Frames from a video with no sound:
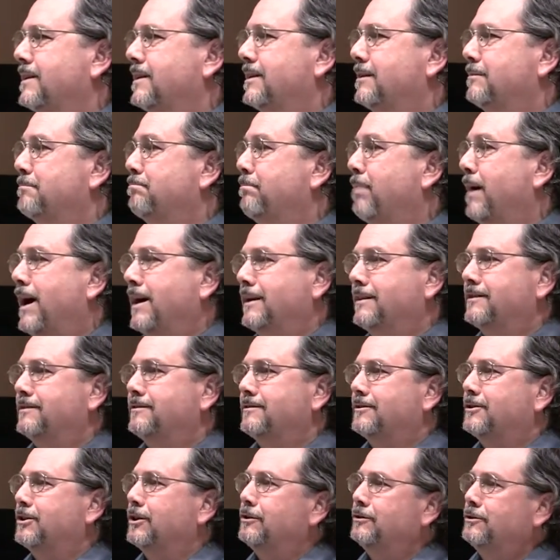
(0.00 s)

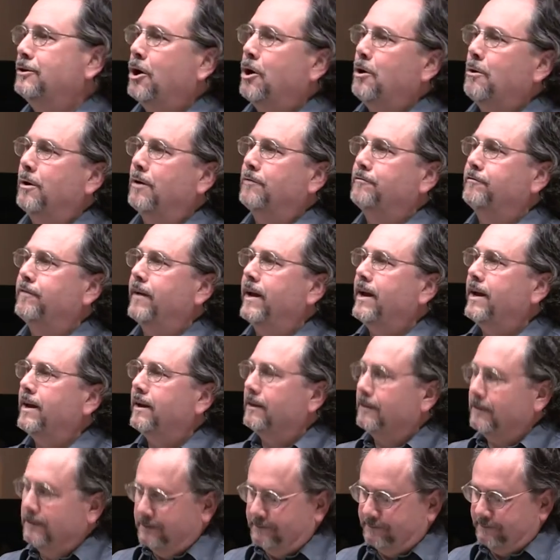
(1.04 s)
But to no
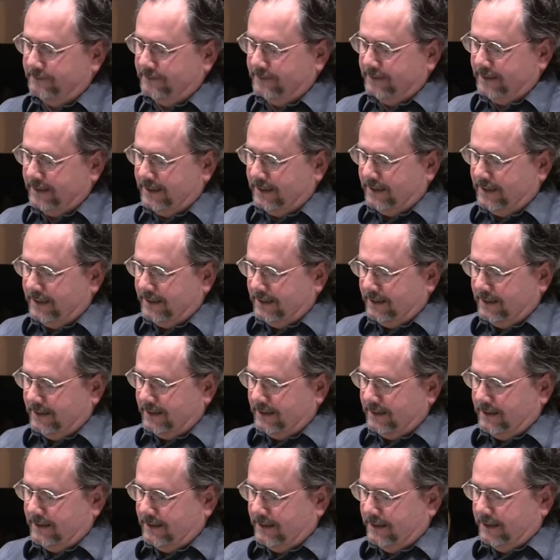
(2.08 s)
avail,
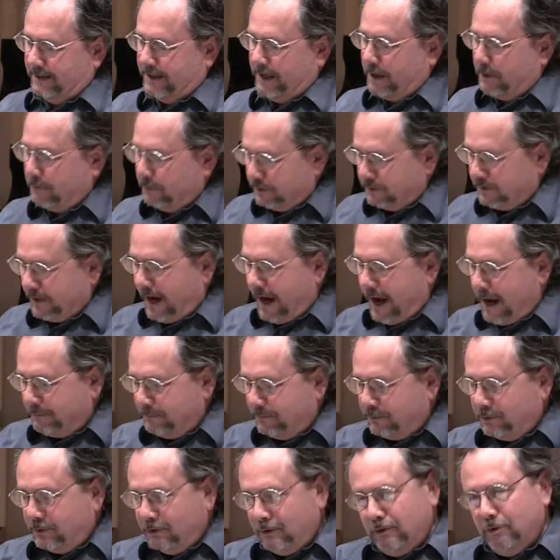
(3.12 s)
there was
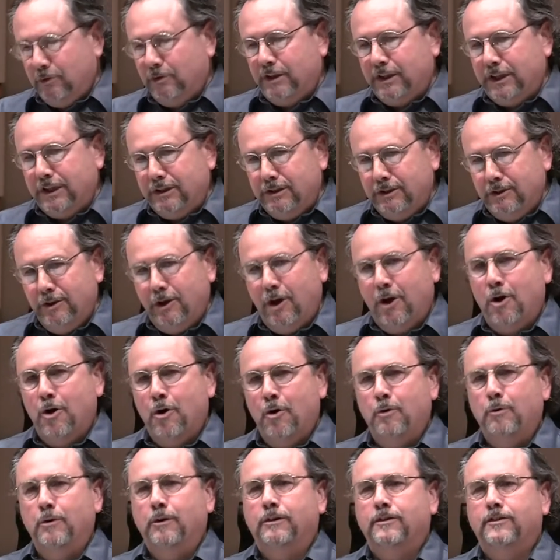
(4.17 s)
absolutely
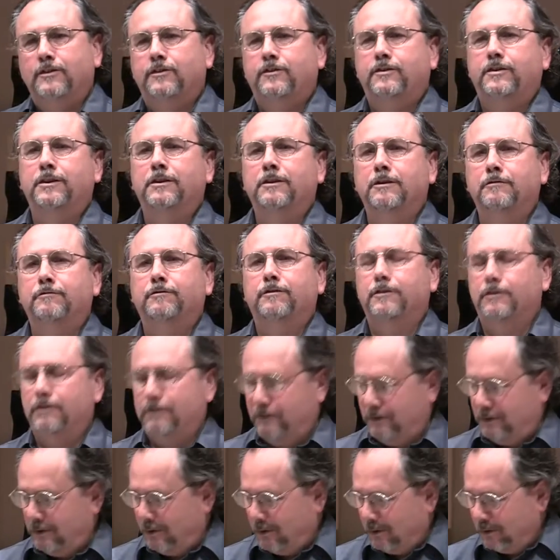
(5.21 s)
no silver
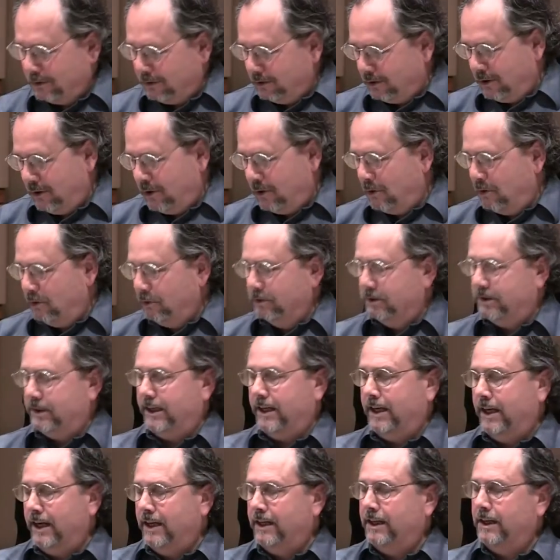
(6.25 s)
or gold
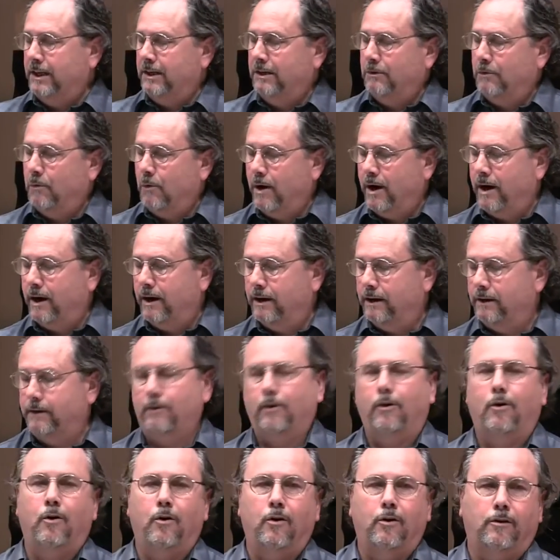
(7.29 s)
anywhere at
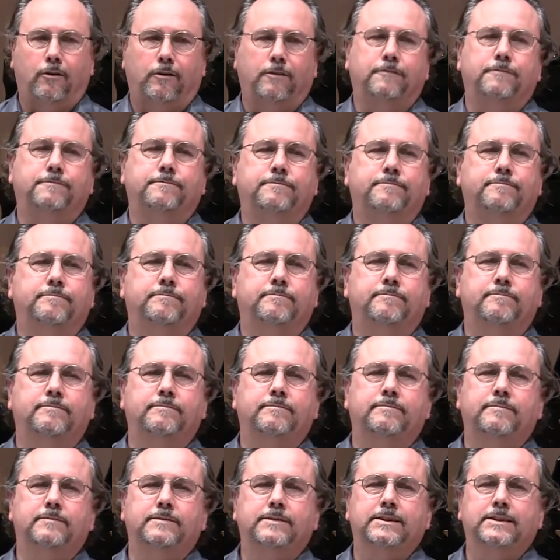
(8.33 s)
all.
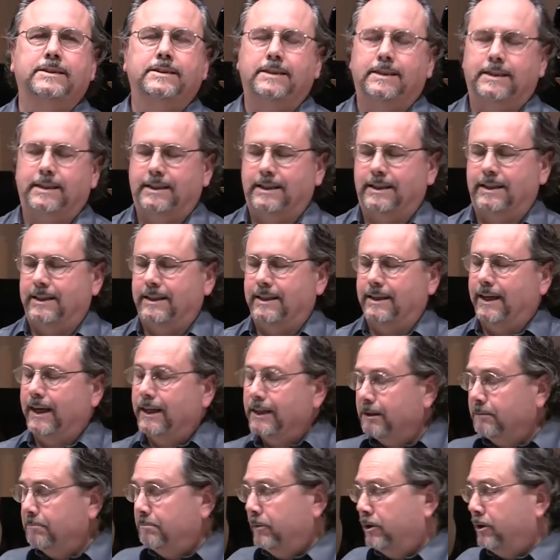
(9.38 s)

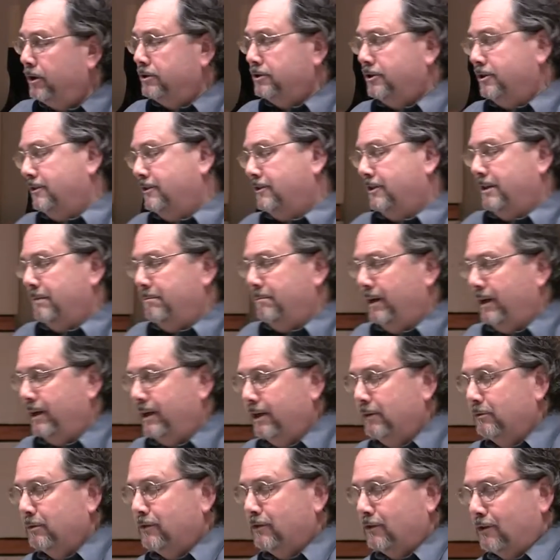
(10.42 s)
An emergency
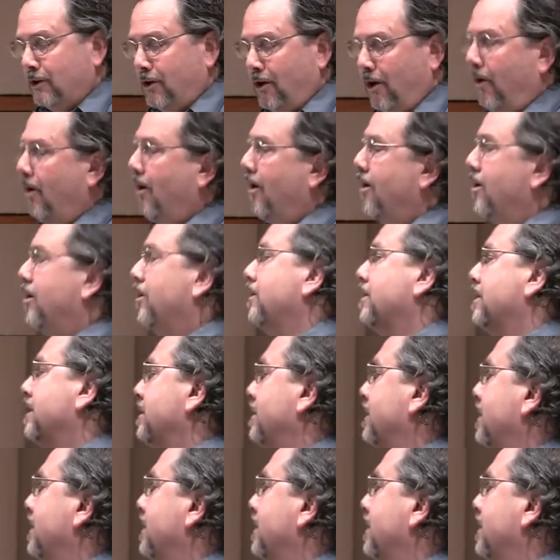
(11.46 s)
meeting was called in the